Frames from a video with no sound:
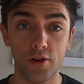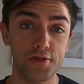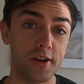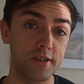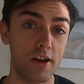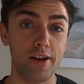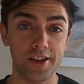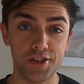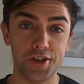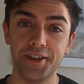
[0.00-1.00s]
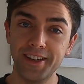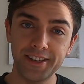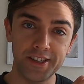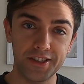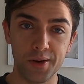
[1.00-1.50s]
try and direct you
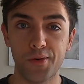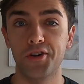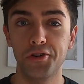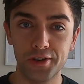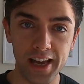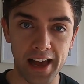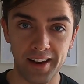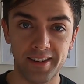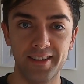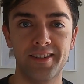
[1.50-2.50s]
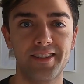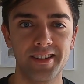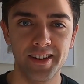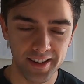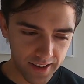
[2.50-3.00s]
to someone who can.
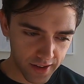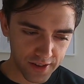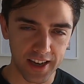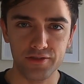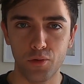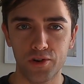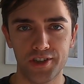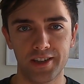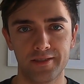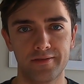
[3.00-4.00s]
Thanks for watching.